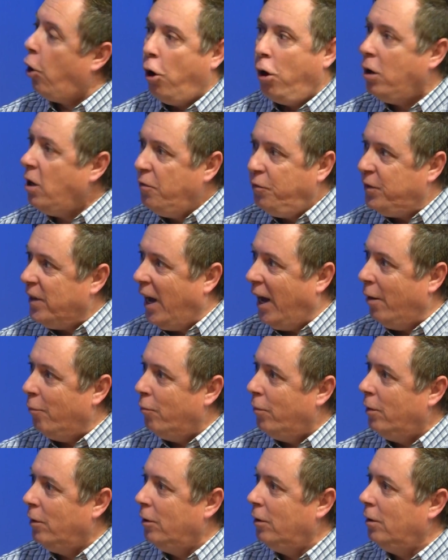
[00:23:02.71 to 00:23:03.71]
And all of
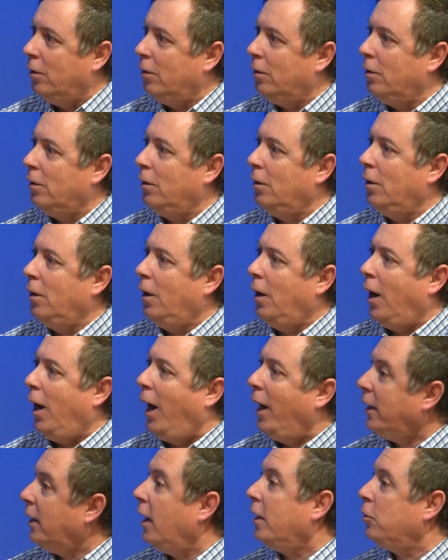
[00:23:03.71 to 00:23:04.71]
them,
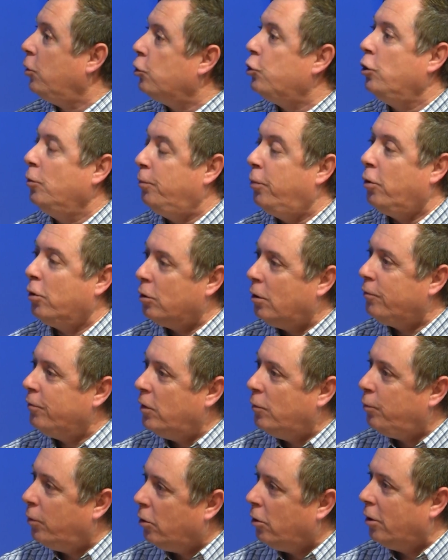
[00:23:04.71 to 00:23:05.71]
I got the
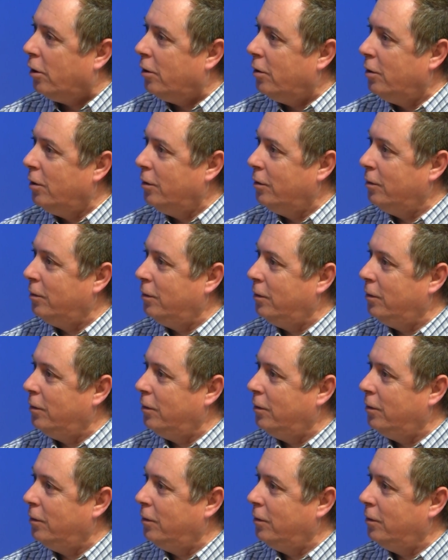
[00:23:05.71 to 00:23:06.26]
support of the board.